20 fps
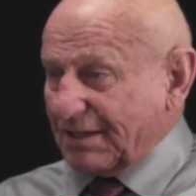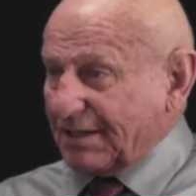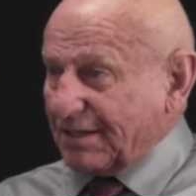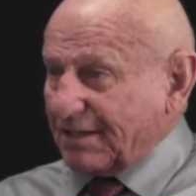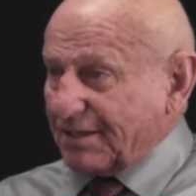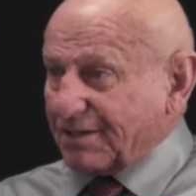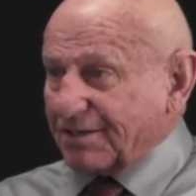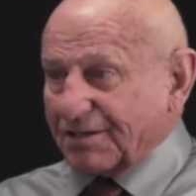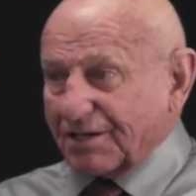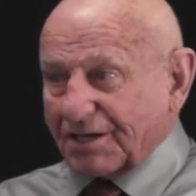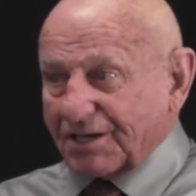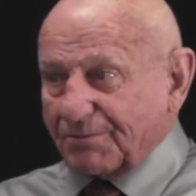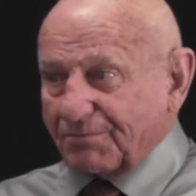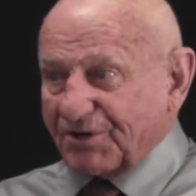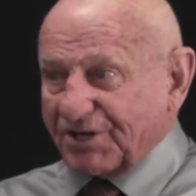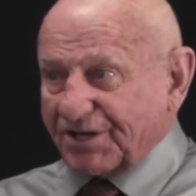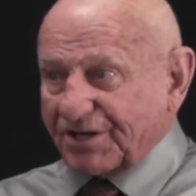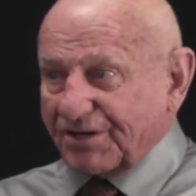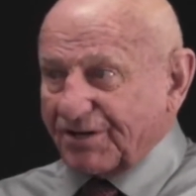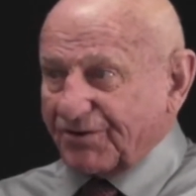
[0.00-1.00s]
The
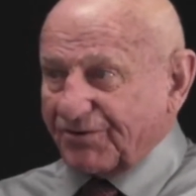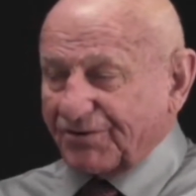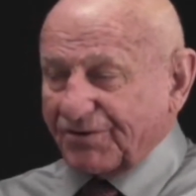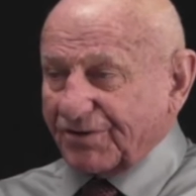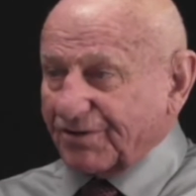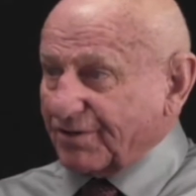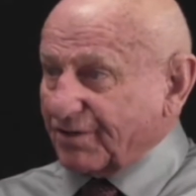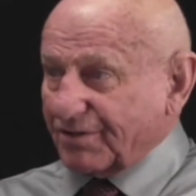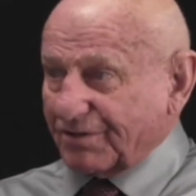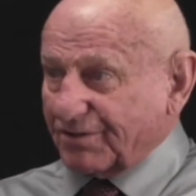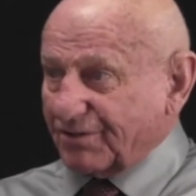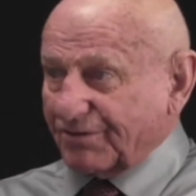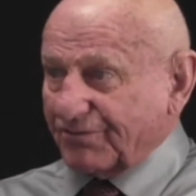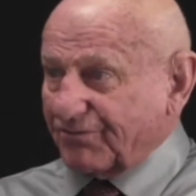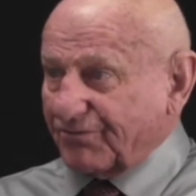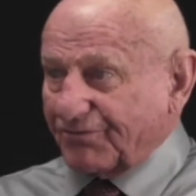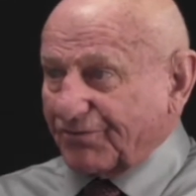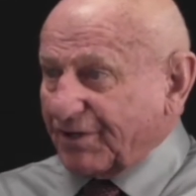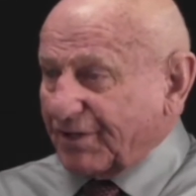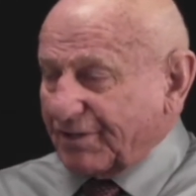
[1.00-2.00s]
limitation
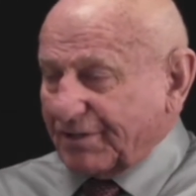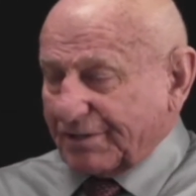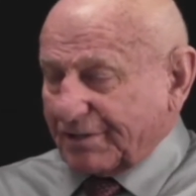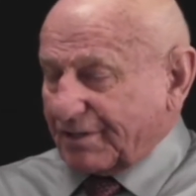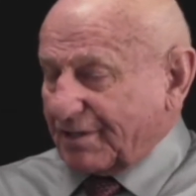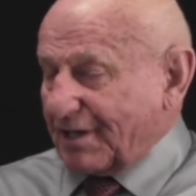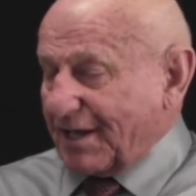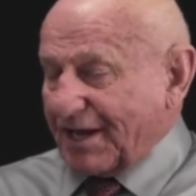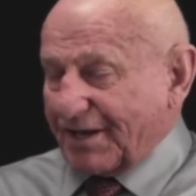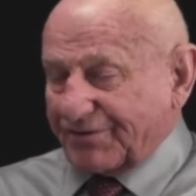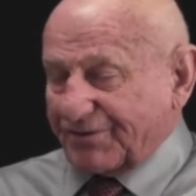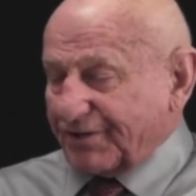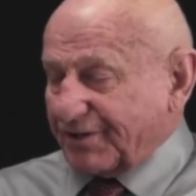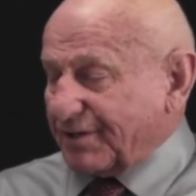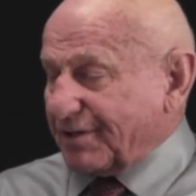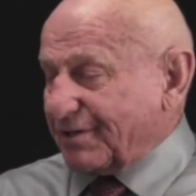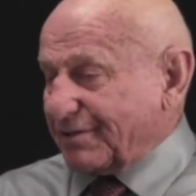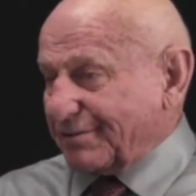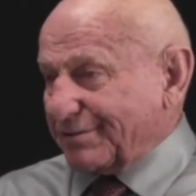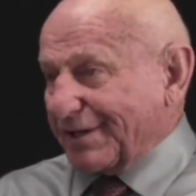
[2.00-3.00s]
of classic
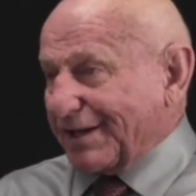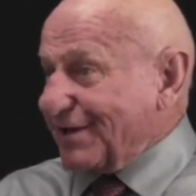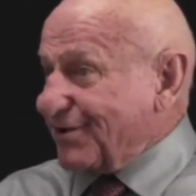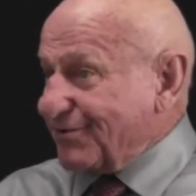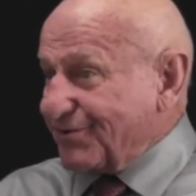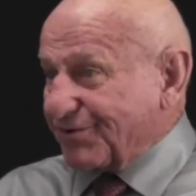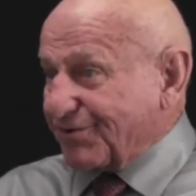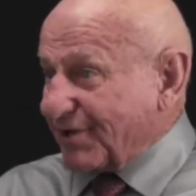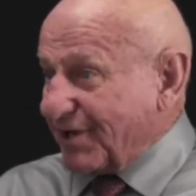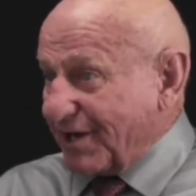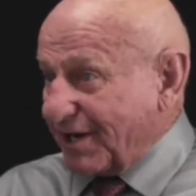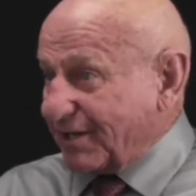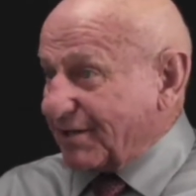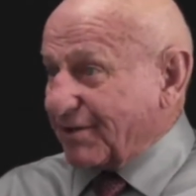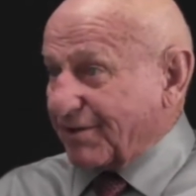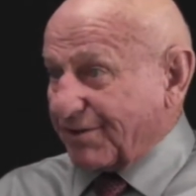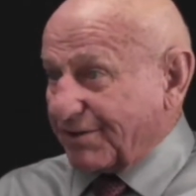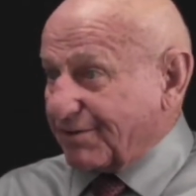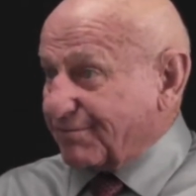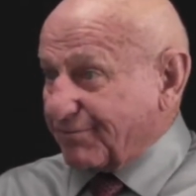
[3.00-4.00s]
insight
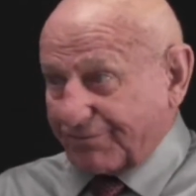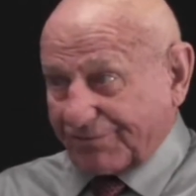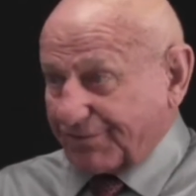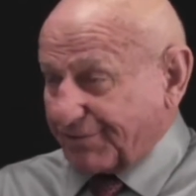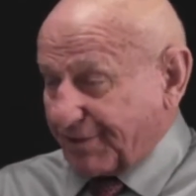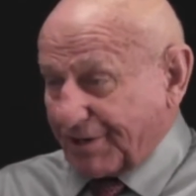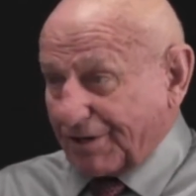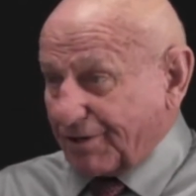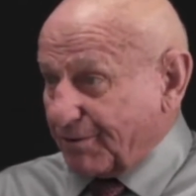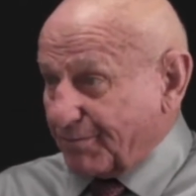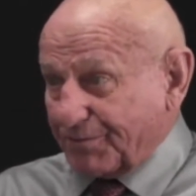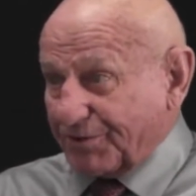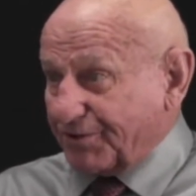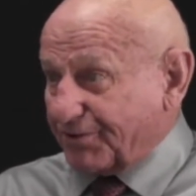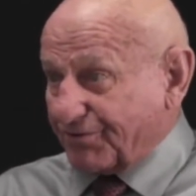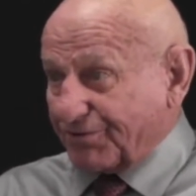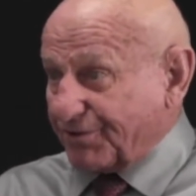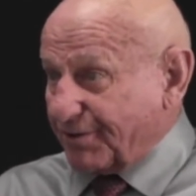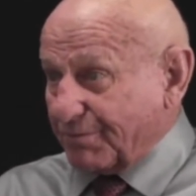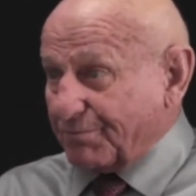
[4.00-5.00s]
therapy
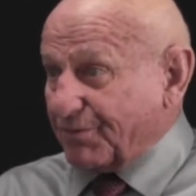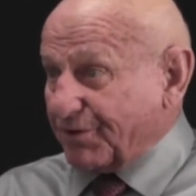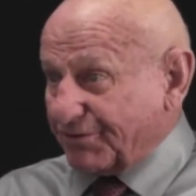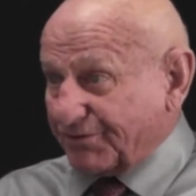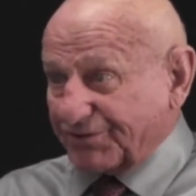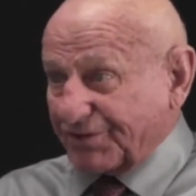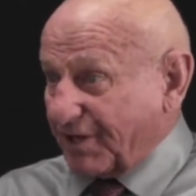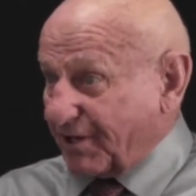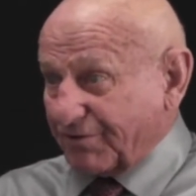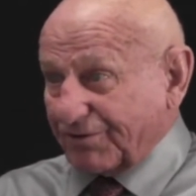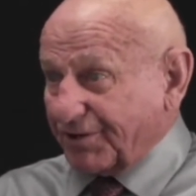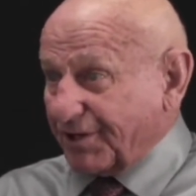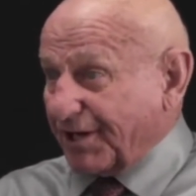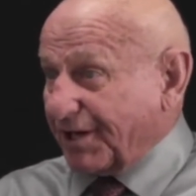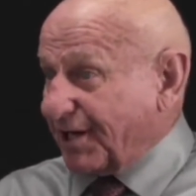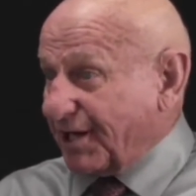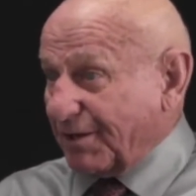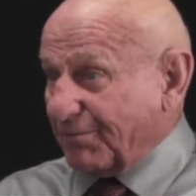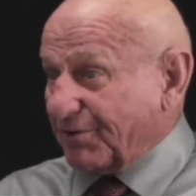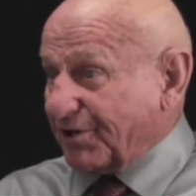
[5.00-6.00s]
treatment,
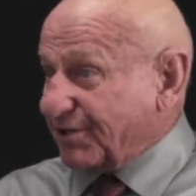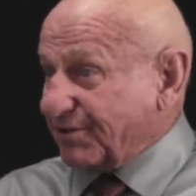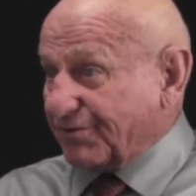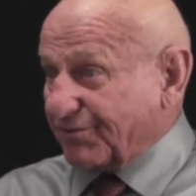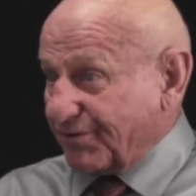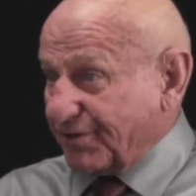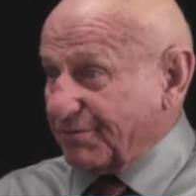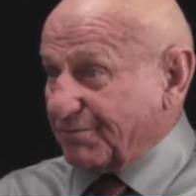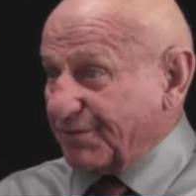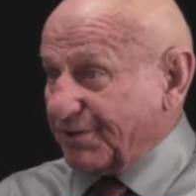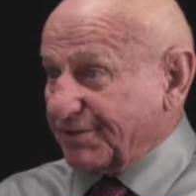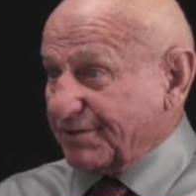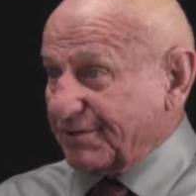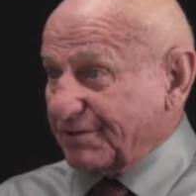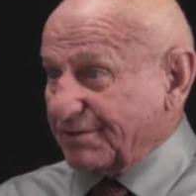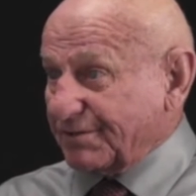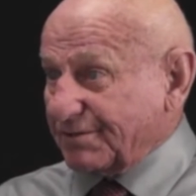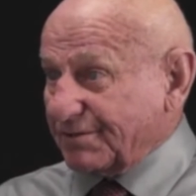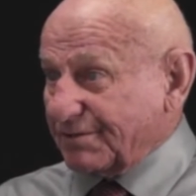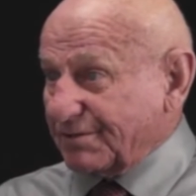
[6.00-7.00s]
psychodynamic treatment,
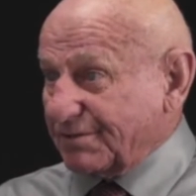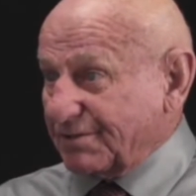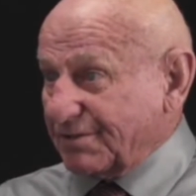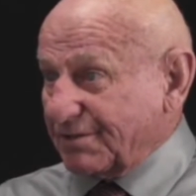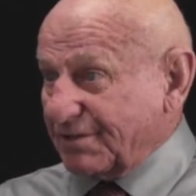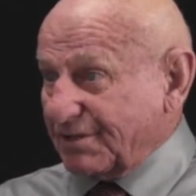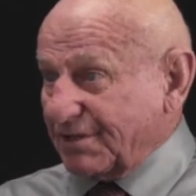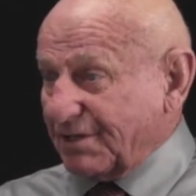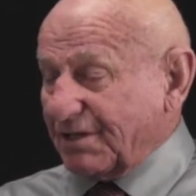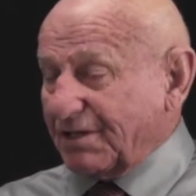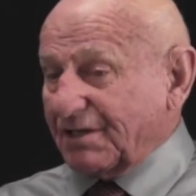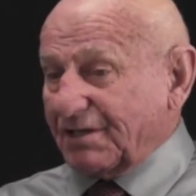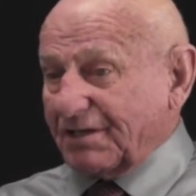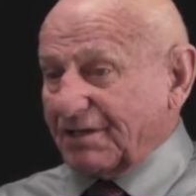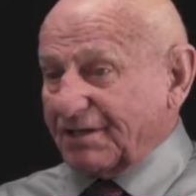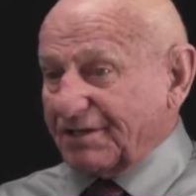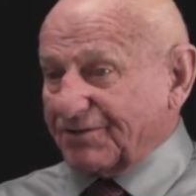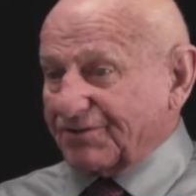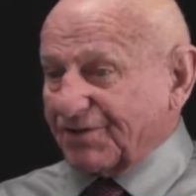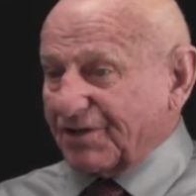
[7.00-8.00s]

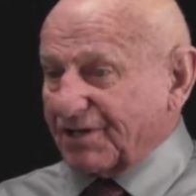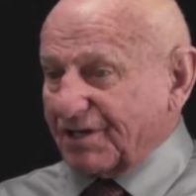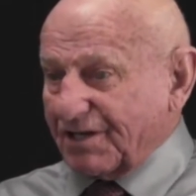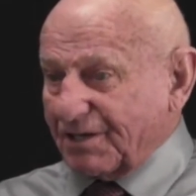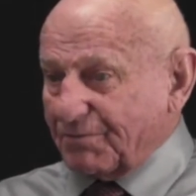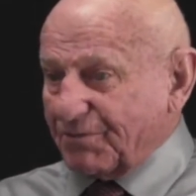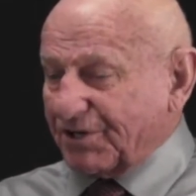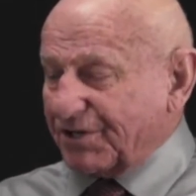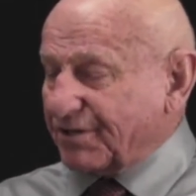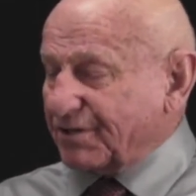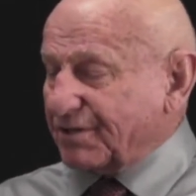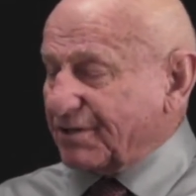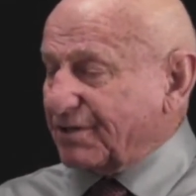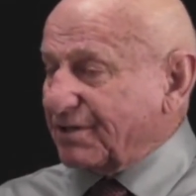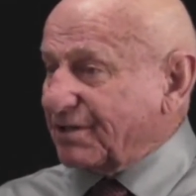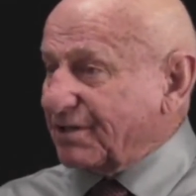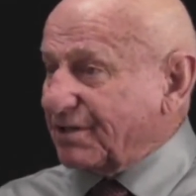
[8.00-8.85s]
is limited